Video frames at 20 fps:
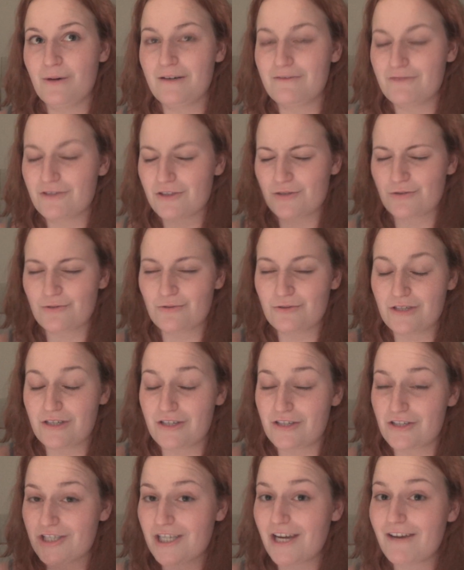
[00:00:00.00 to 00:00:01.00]
I've just
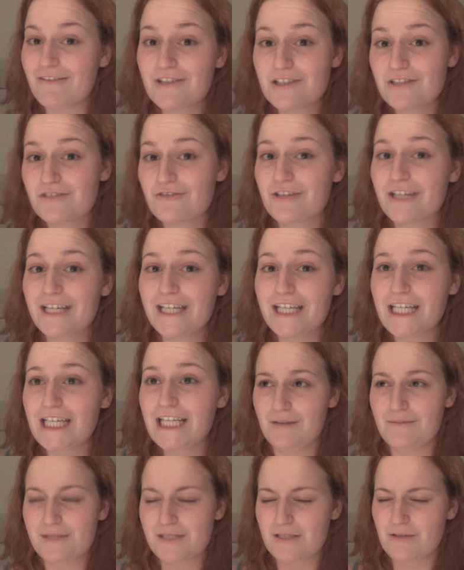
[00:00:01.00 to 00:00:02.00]
ordered a shower screen.
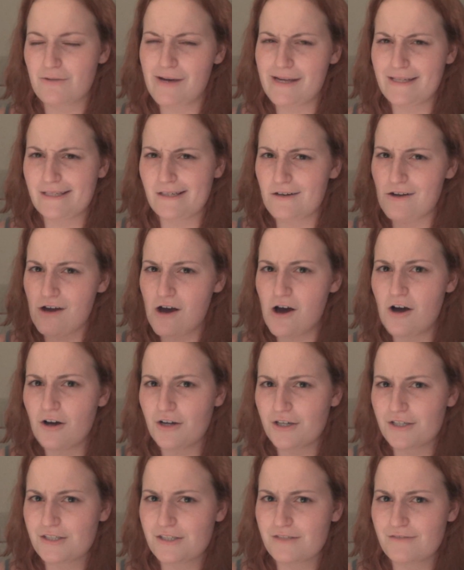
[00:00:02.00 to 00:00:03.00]
I'm still waiting on
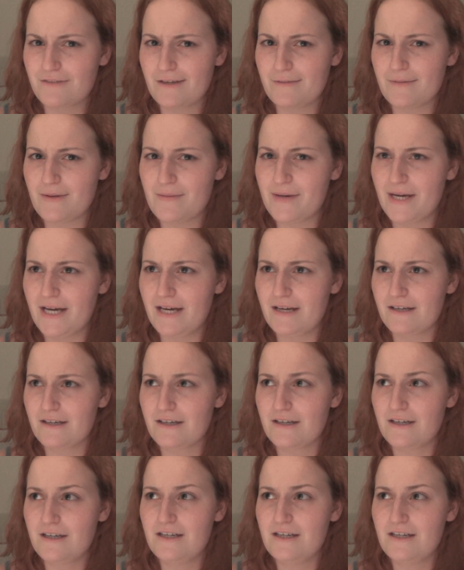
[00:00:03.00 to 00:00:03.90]
Argus to ring me back